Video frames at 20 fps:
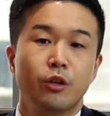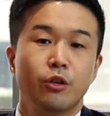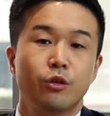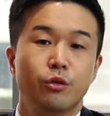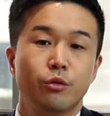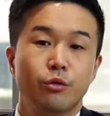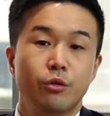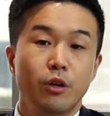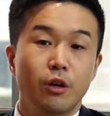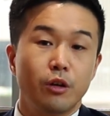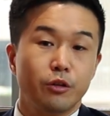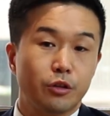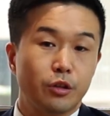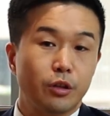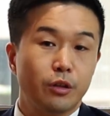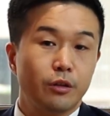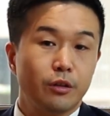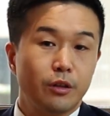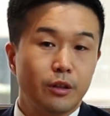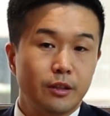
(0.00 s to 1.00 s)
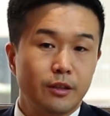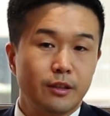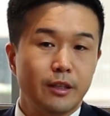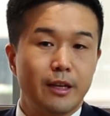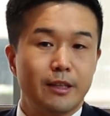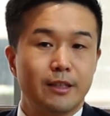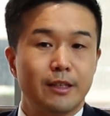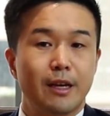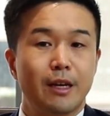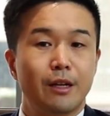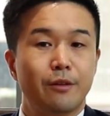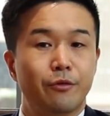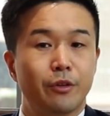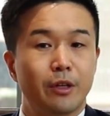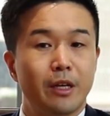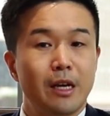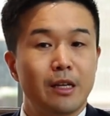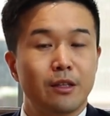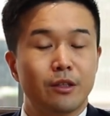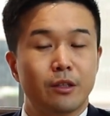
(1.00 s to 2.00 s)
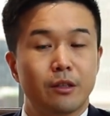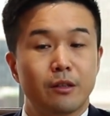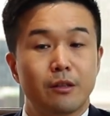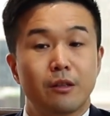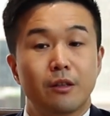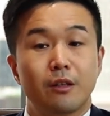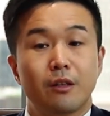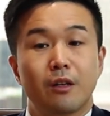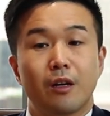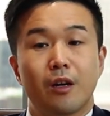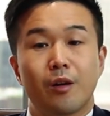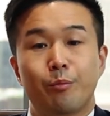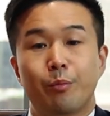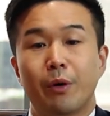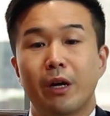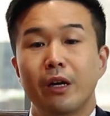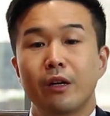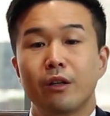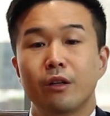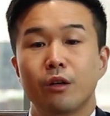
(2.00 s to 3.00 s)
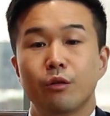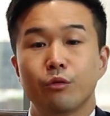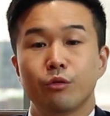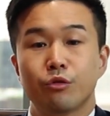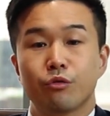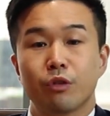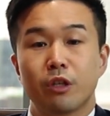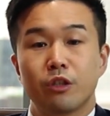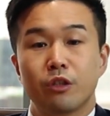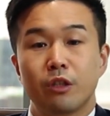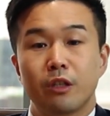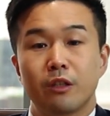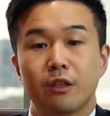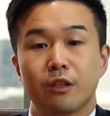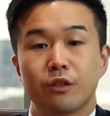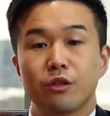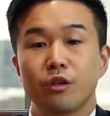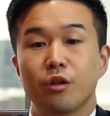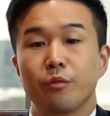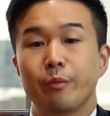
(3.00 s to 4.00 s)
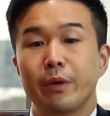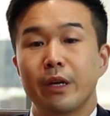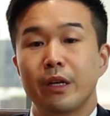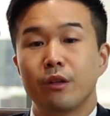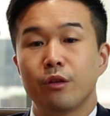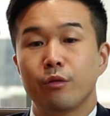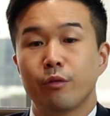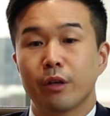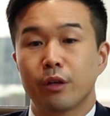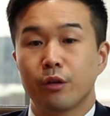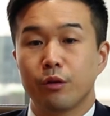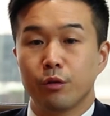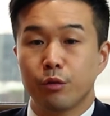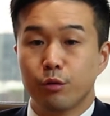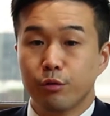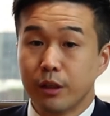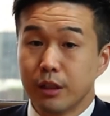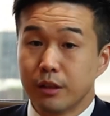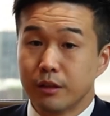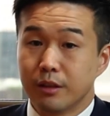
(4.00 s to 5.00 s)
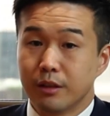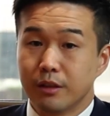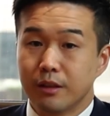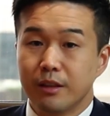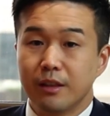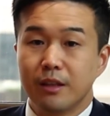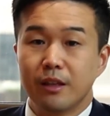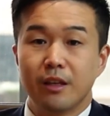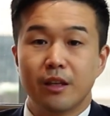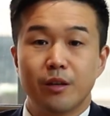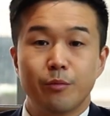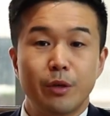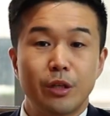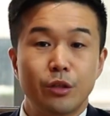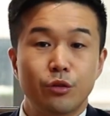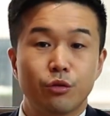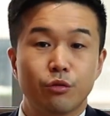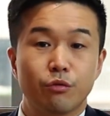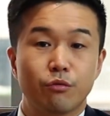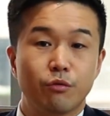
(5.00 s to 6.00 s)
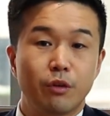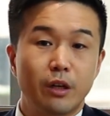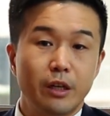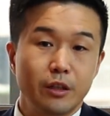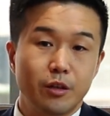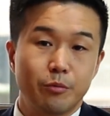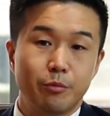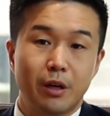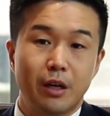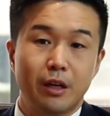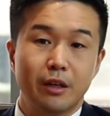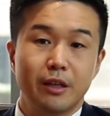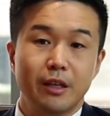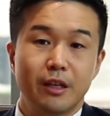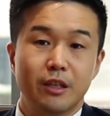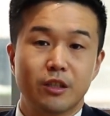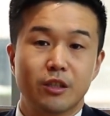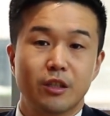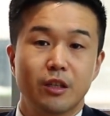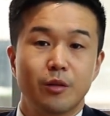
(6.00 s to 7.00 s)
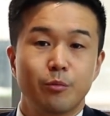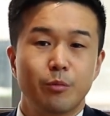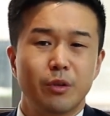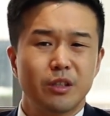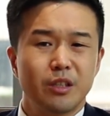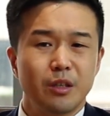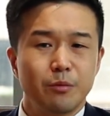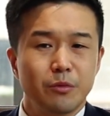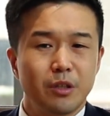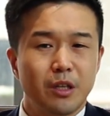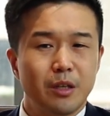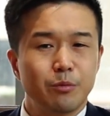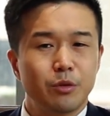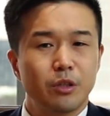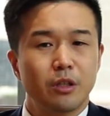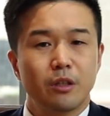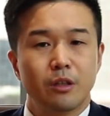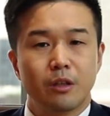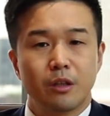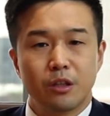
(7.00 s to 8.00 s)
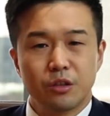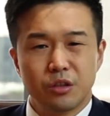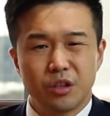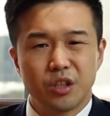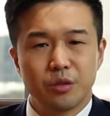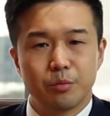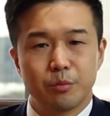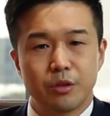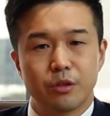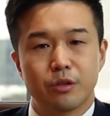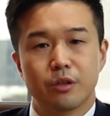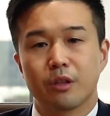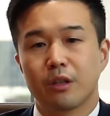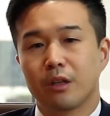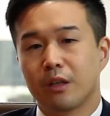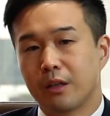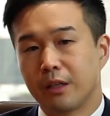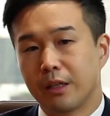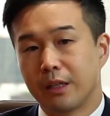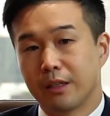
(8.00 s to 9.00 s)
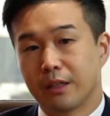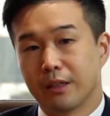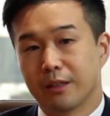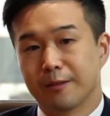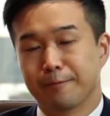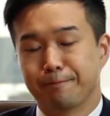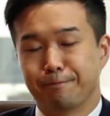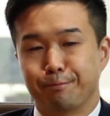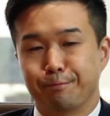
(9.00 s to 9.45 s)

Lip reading: Do not set and forget. A buy and hold strategy does not mean you ignore it. It means you ride the markets, but sometimes adjustments are needed.